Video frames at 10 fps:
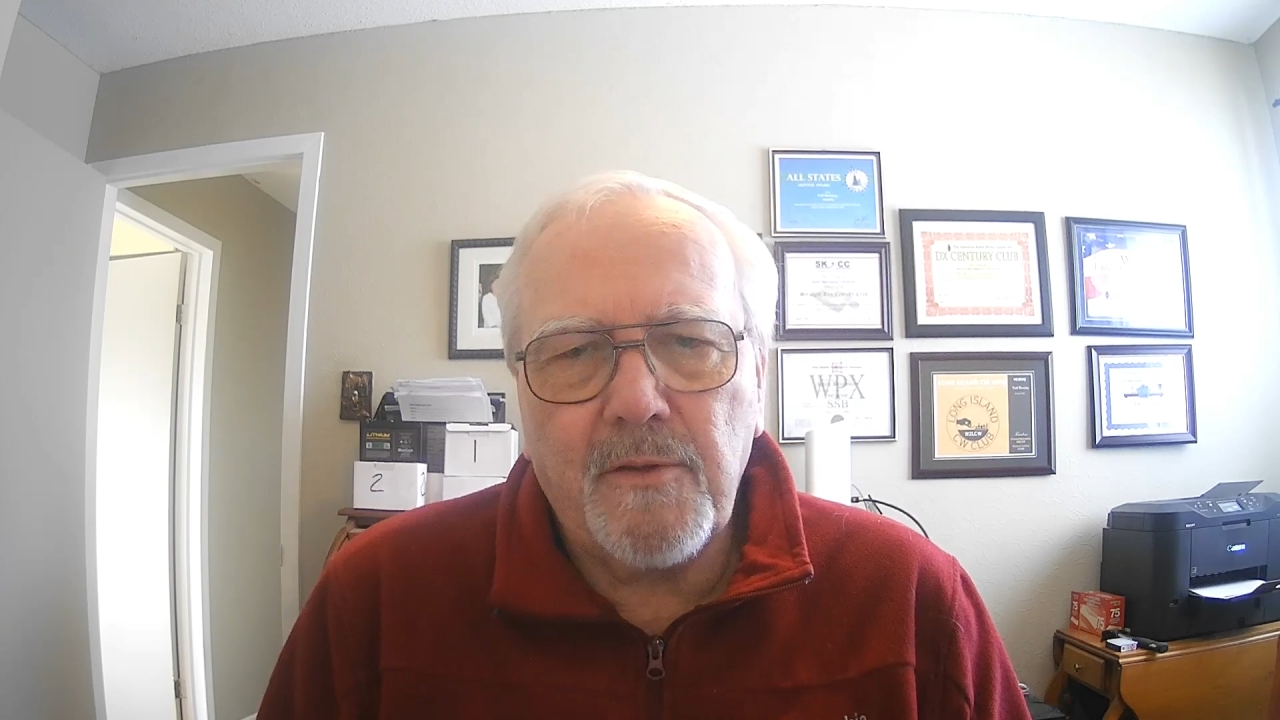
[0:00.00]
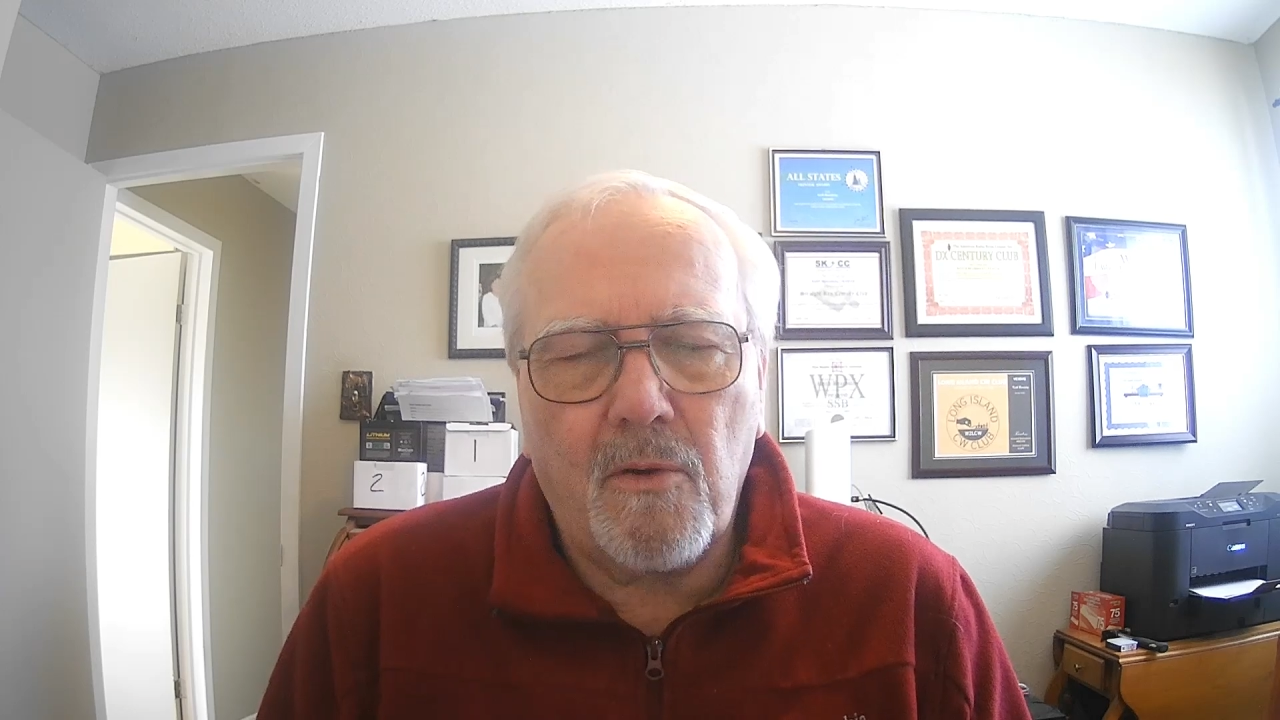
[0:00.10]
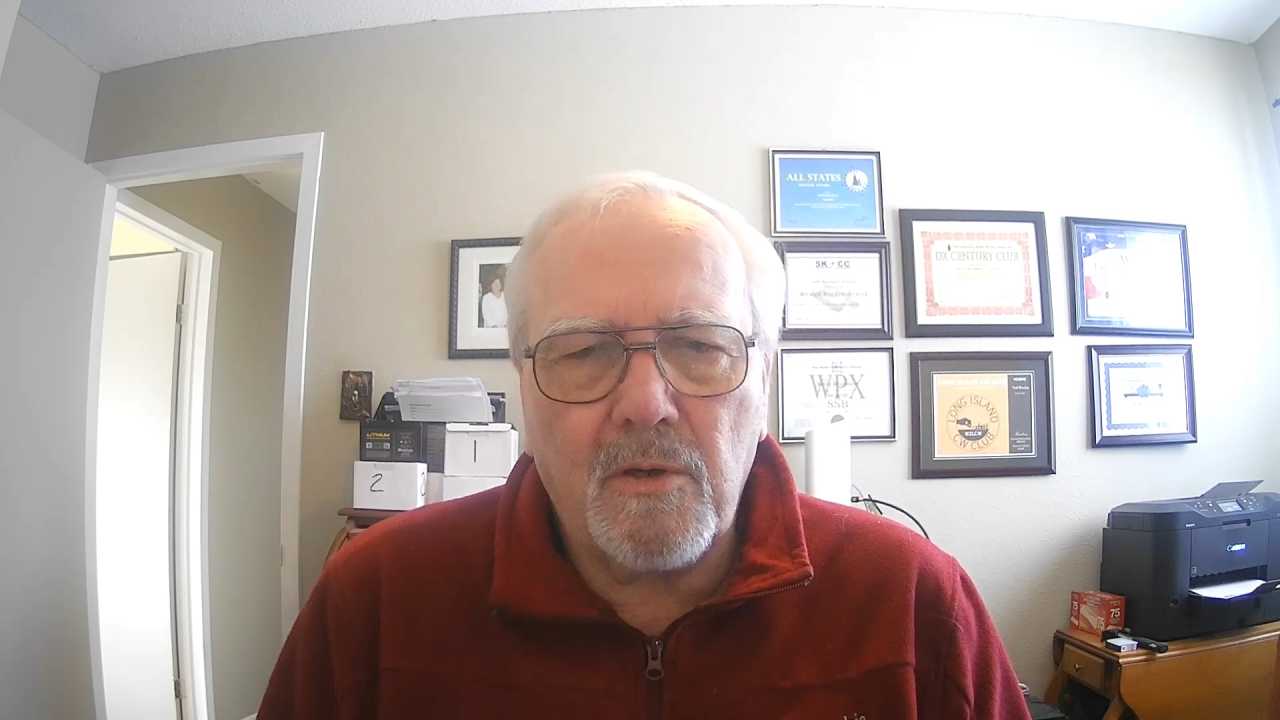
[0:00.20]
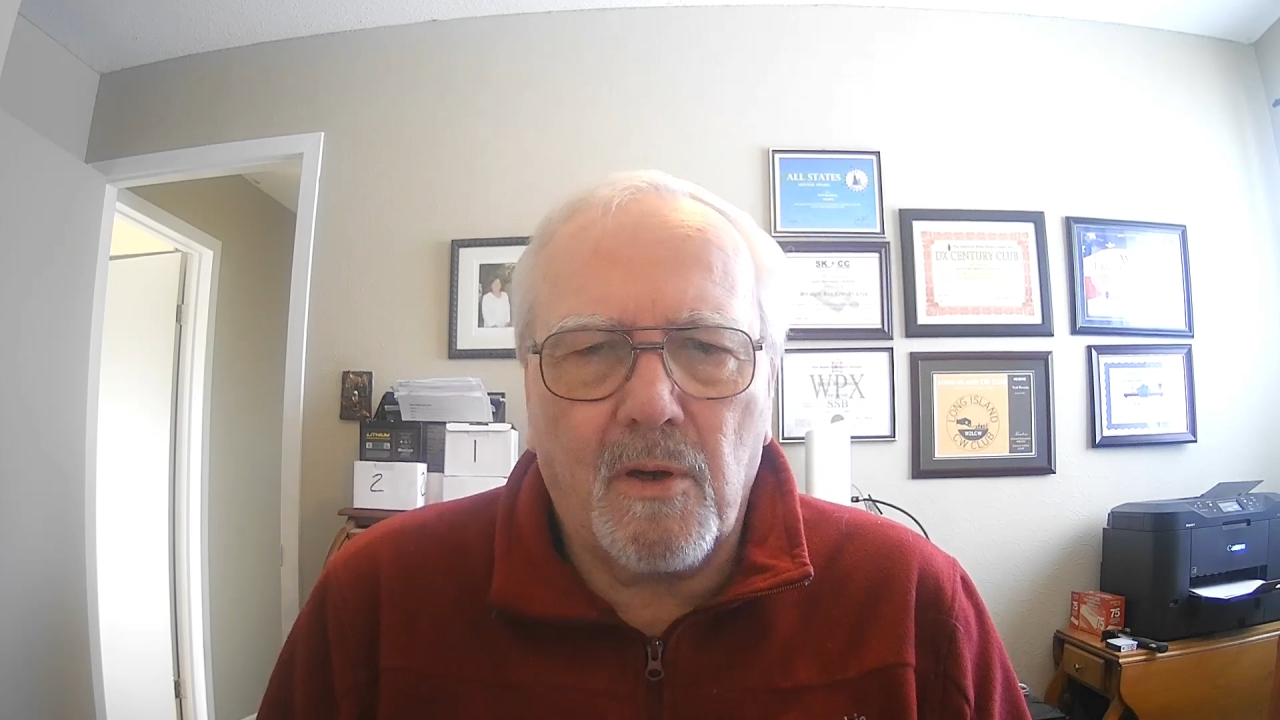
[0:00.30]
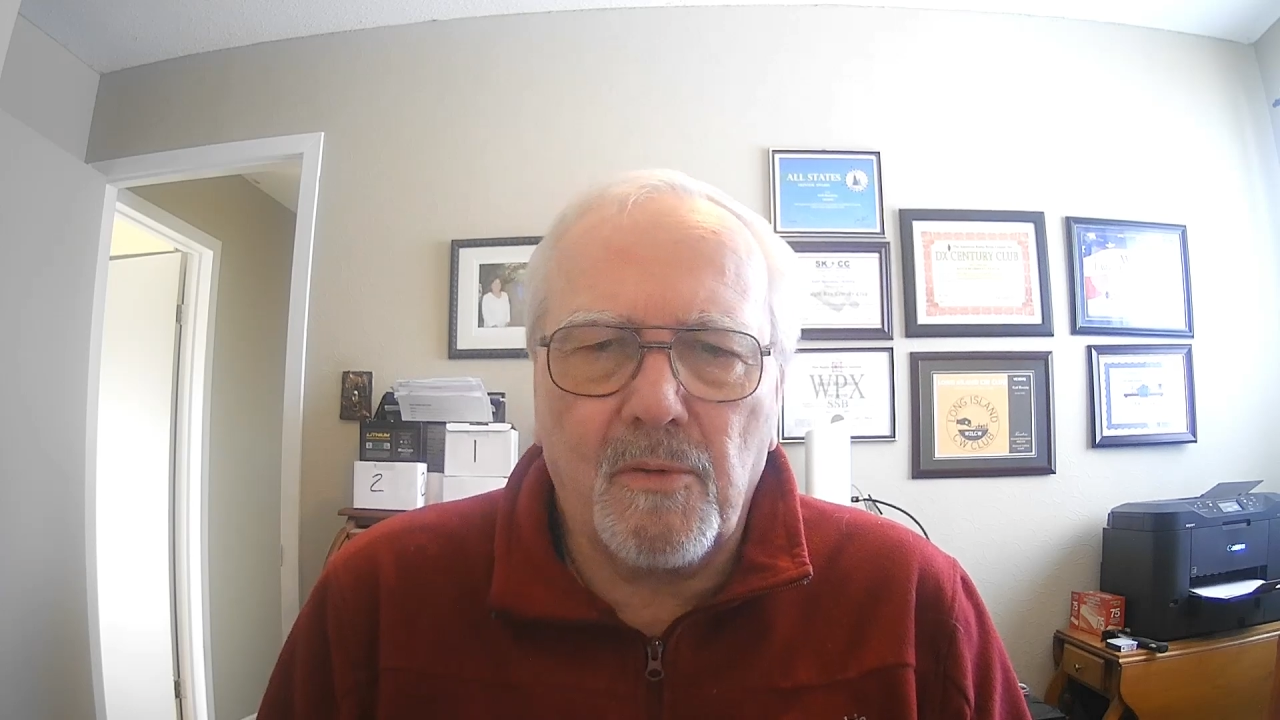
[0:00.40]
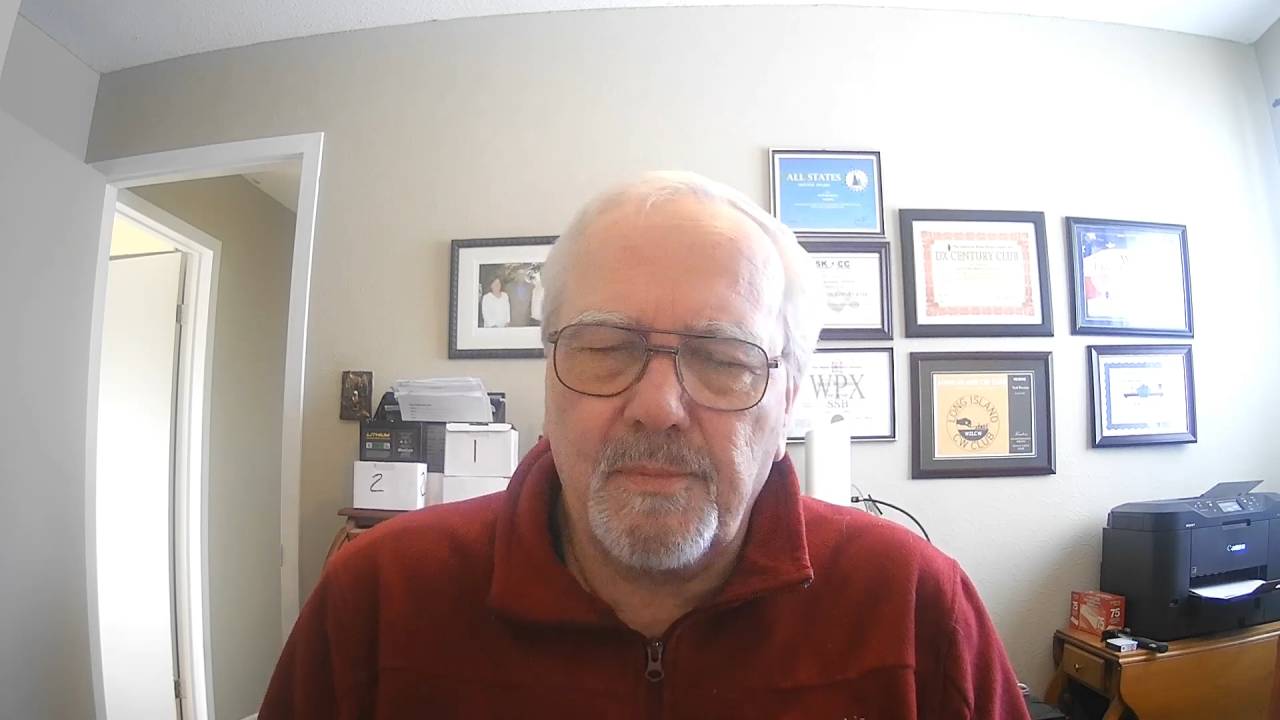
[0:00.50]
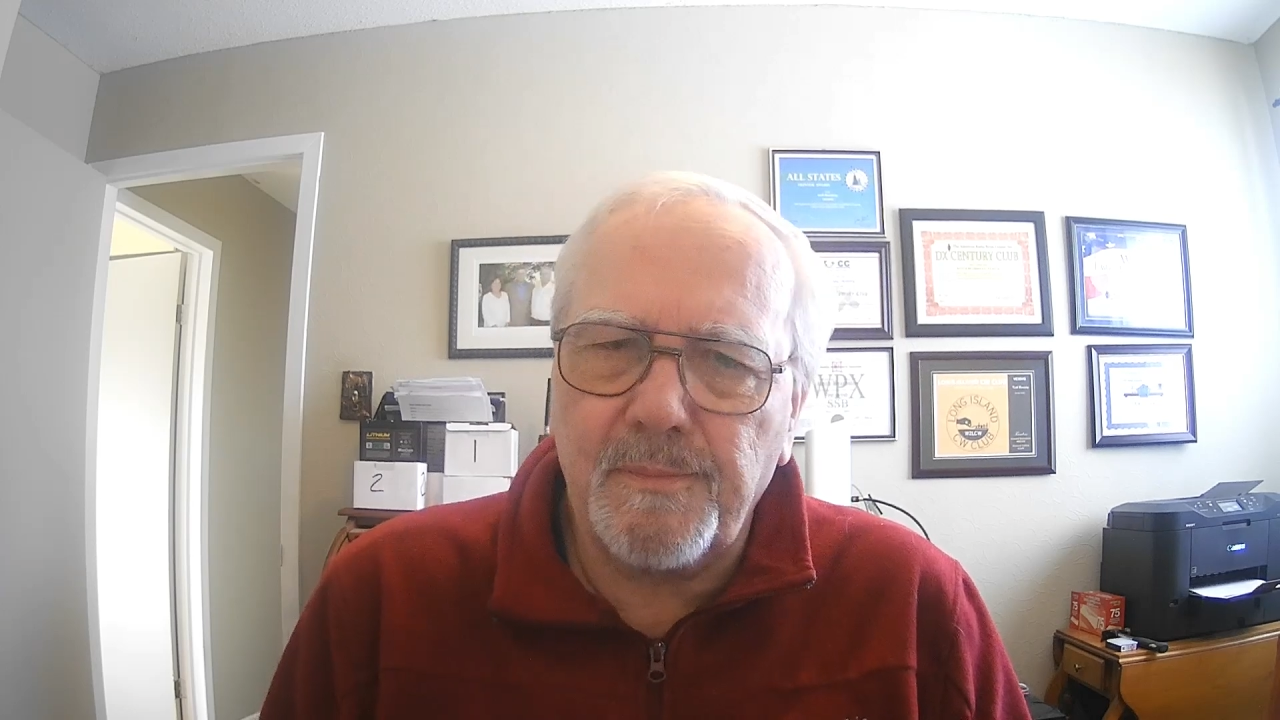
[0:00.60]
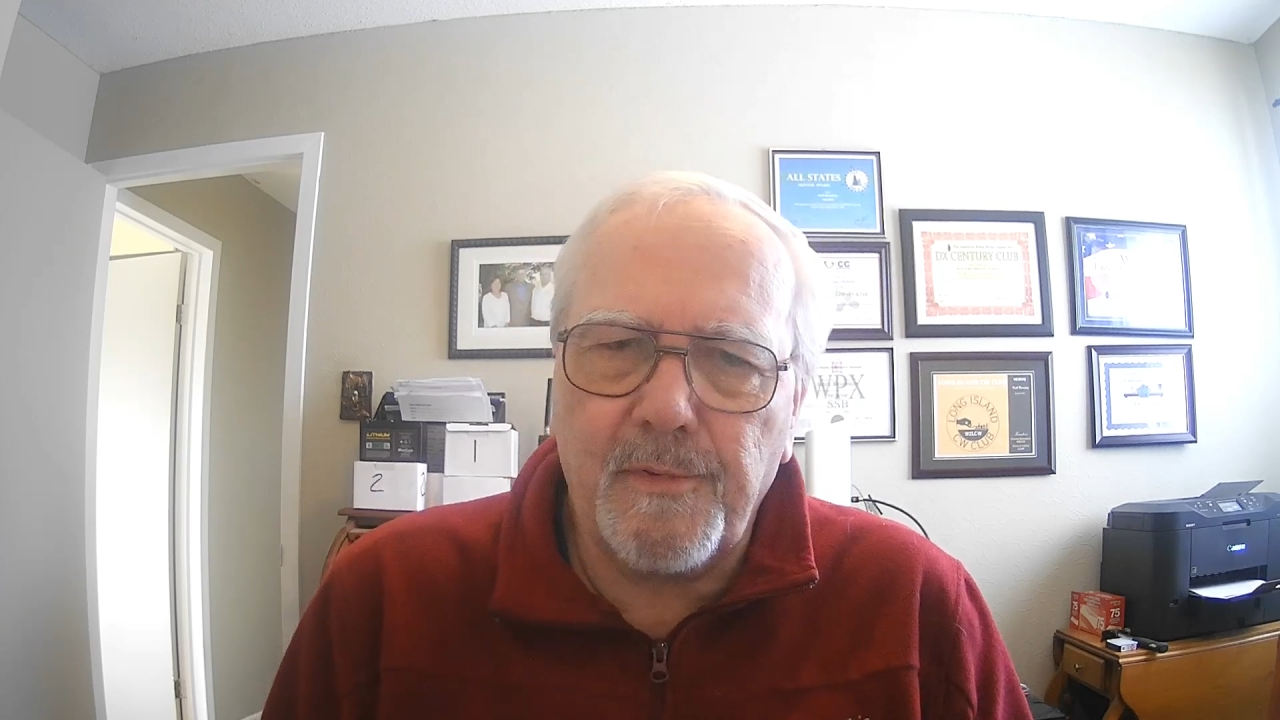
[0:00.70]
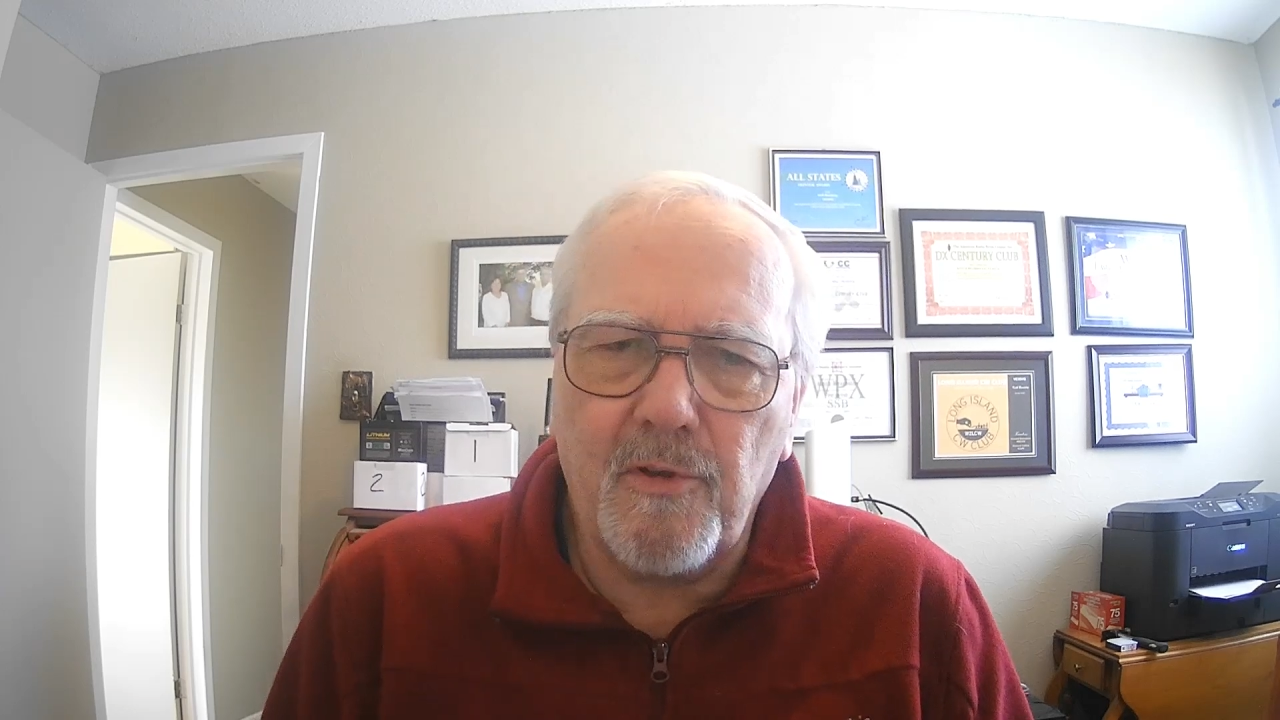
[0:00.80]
don't go